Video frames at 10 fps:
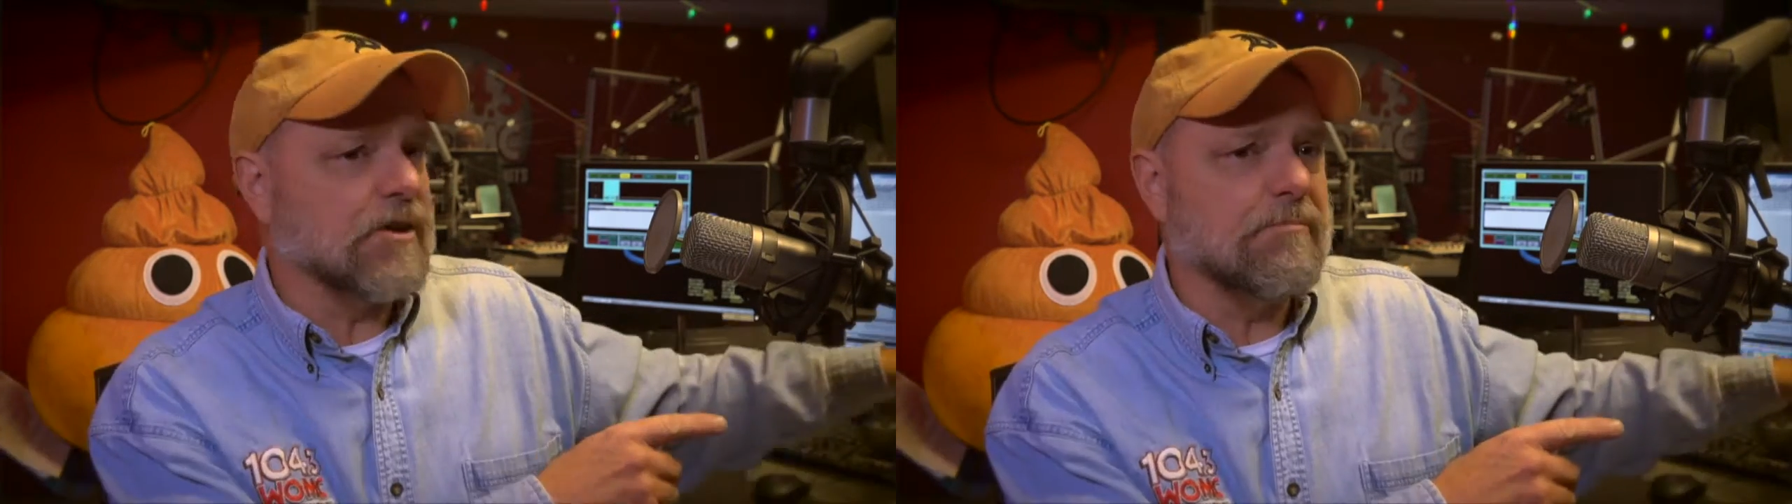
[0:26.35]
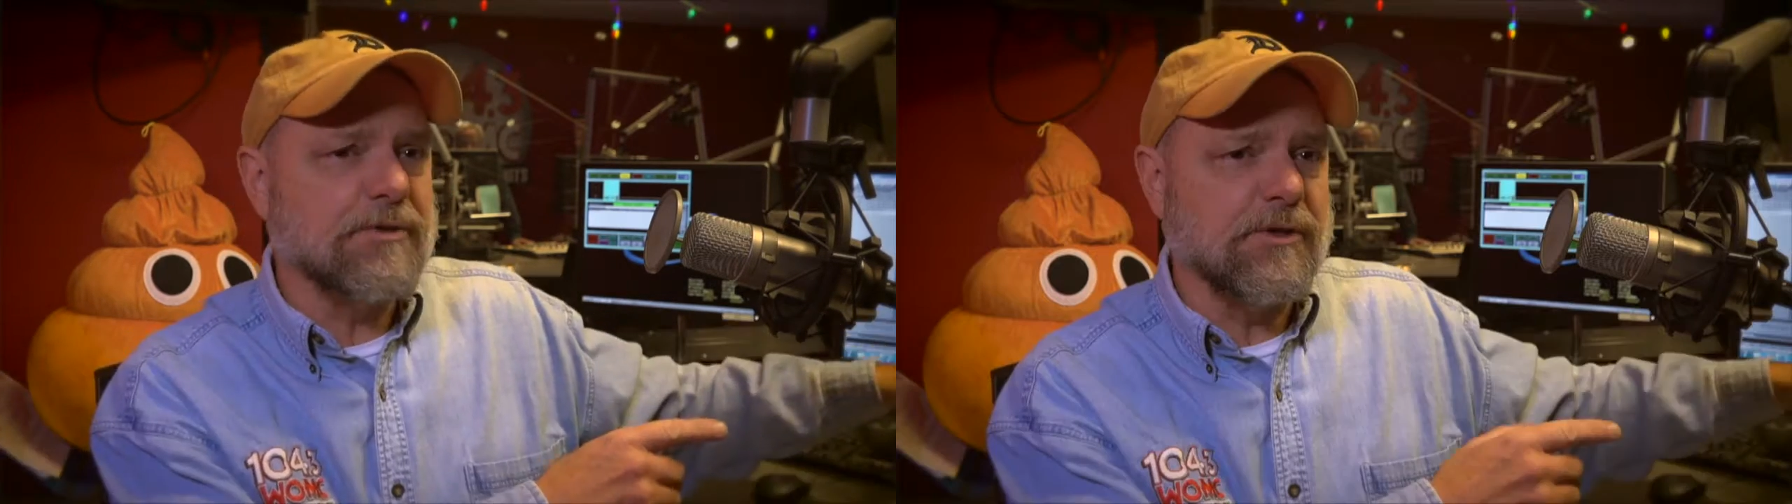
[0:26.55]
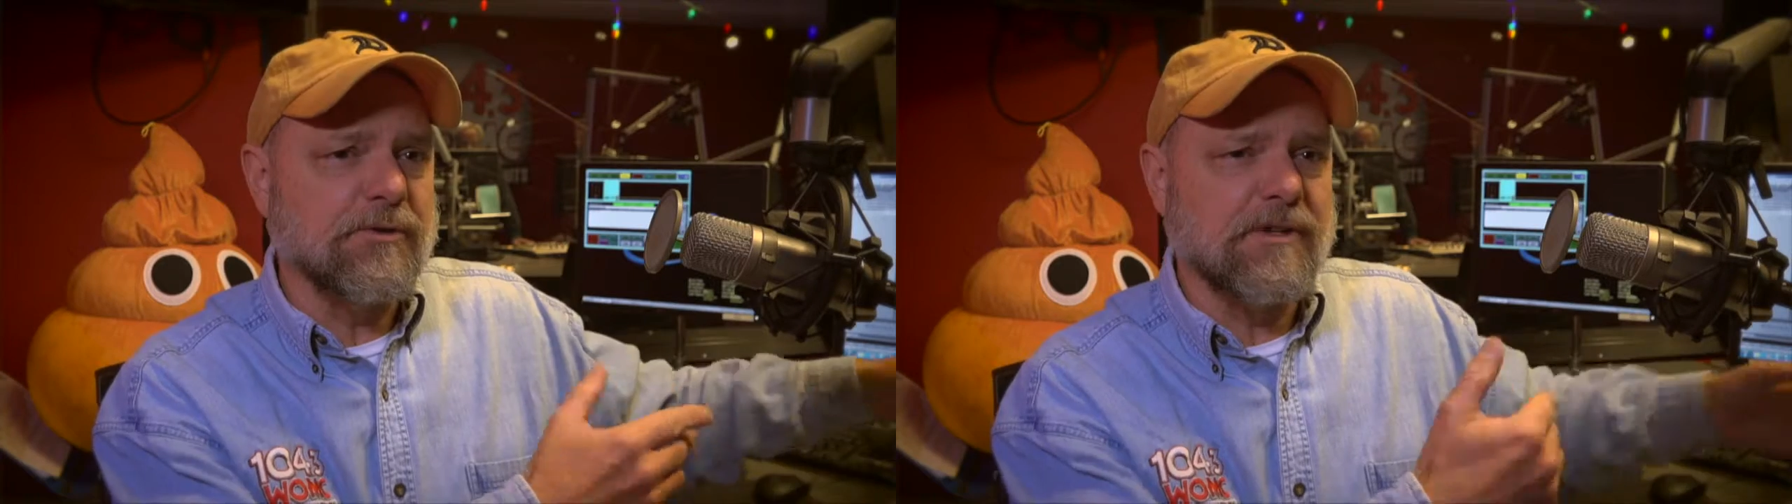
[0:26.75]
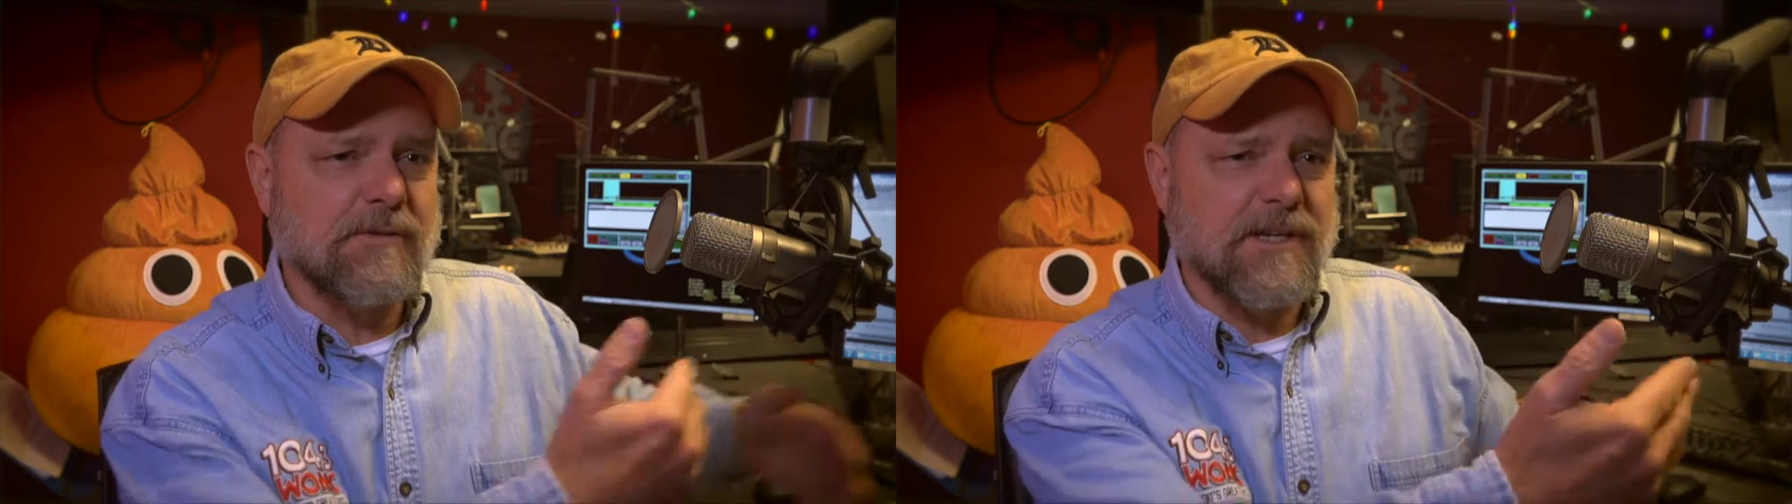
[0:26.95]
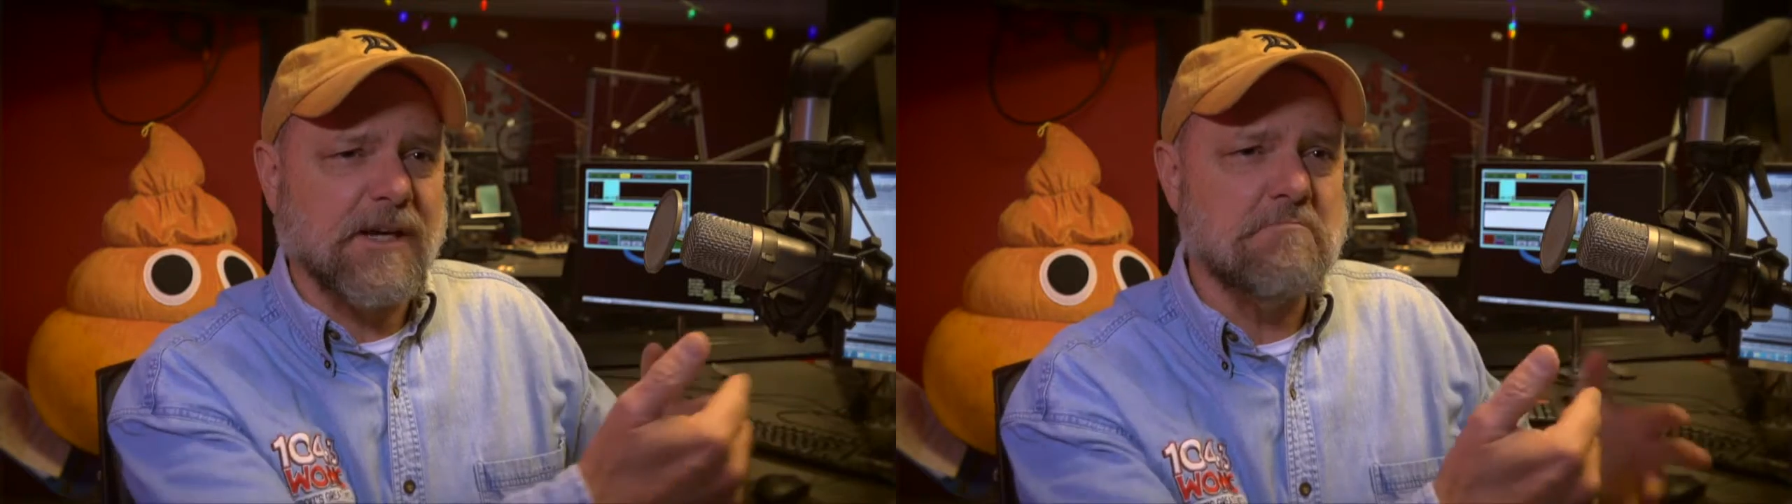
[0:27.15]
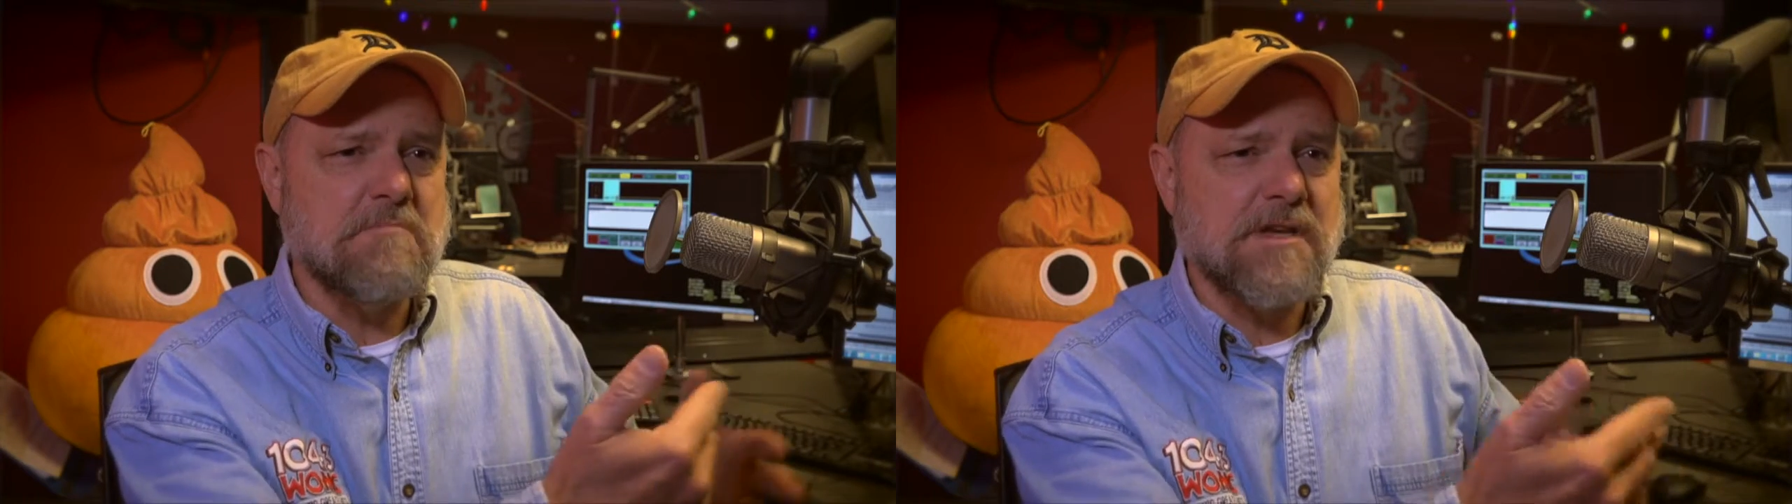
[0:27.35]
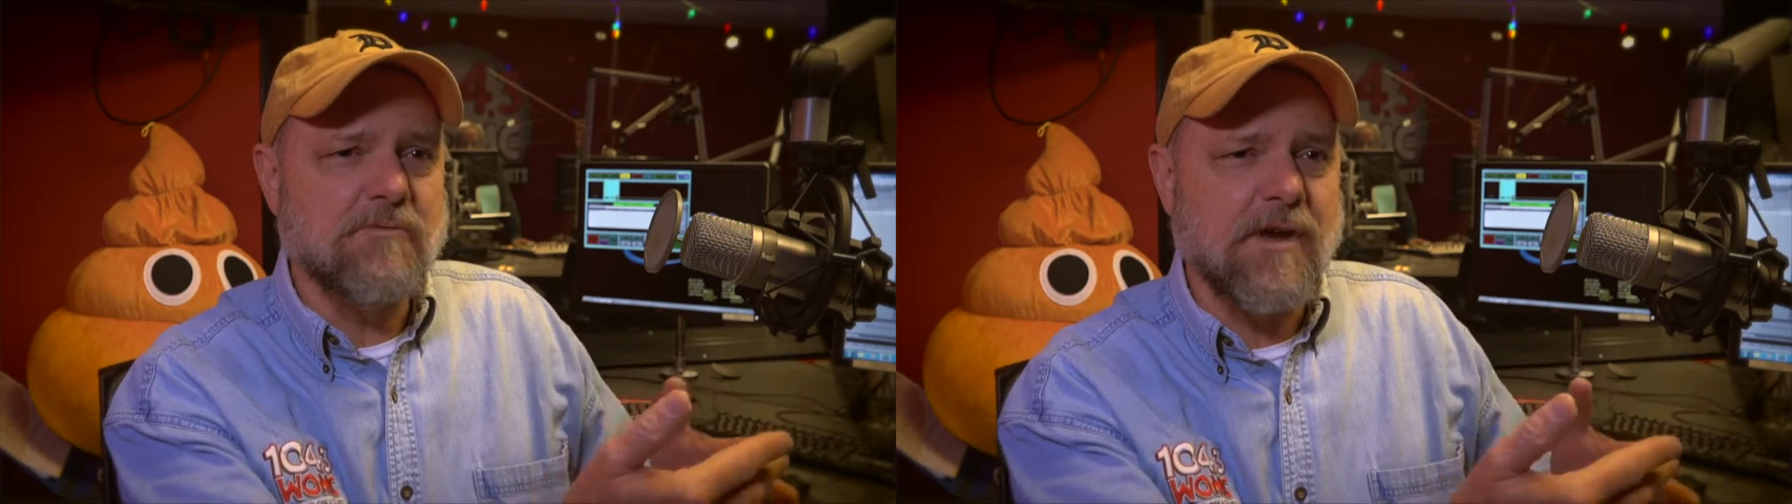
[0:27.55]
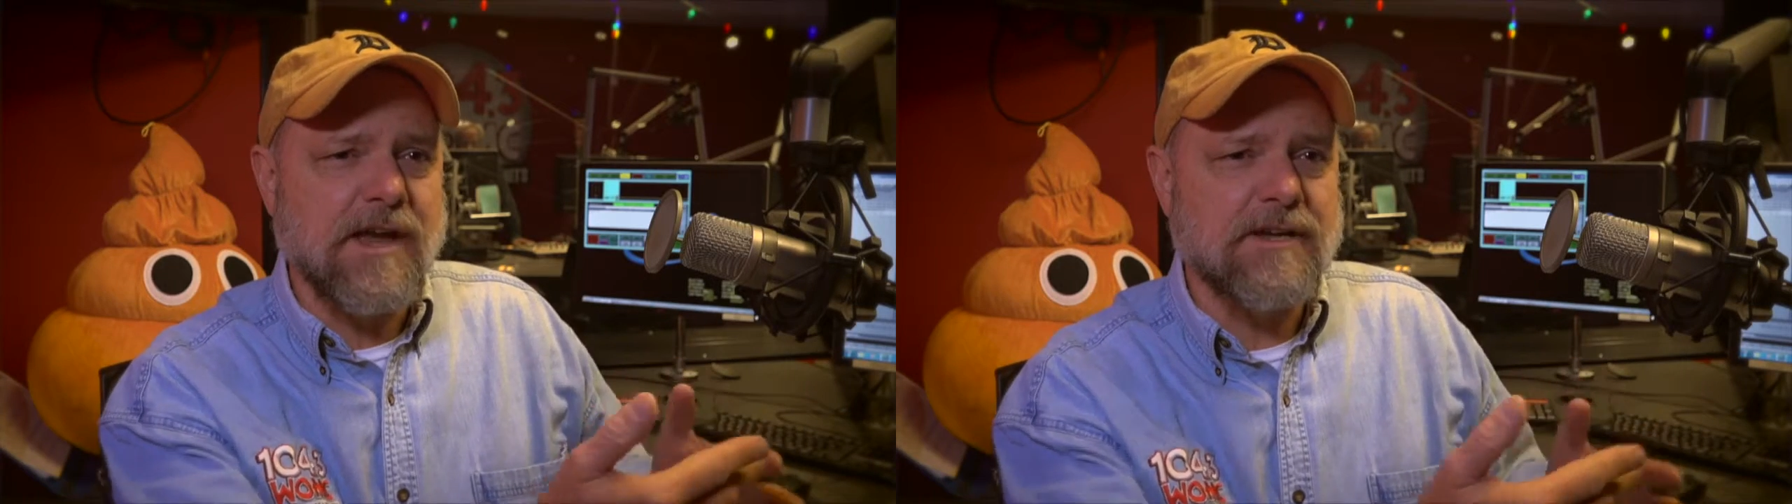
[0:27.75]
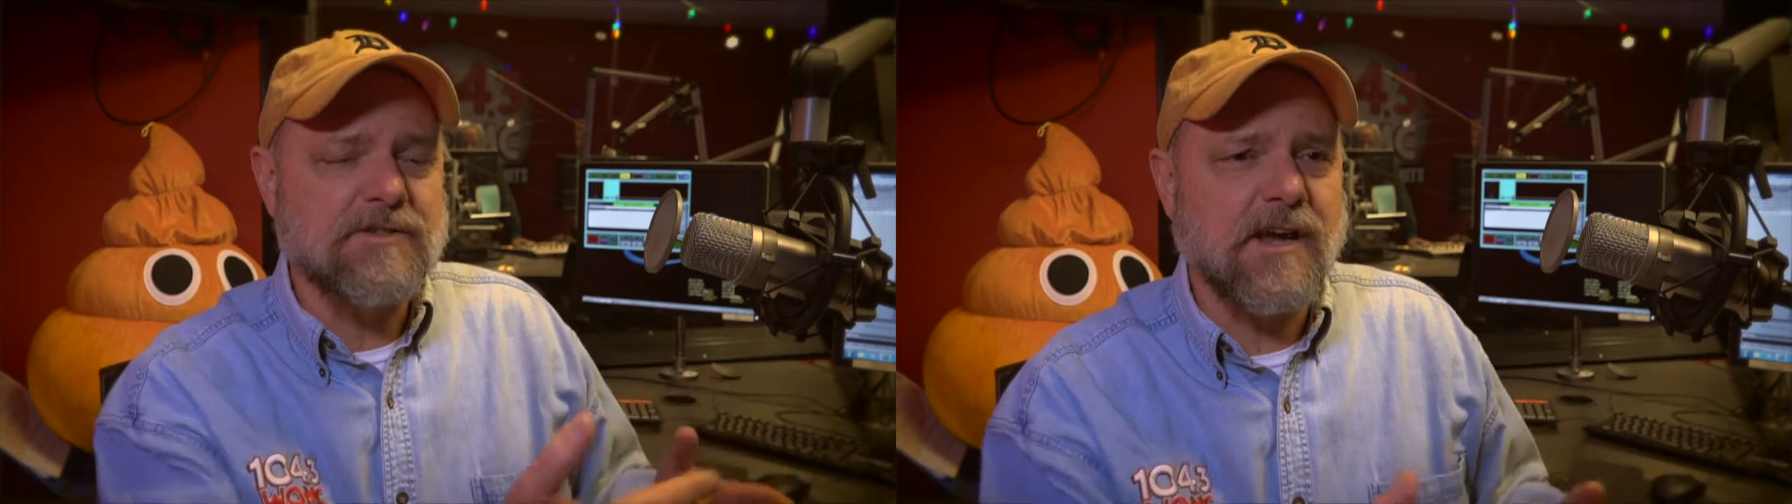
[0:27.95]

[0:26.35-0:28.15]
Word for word: computer that was like a mid-range.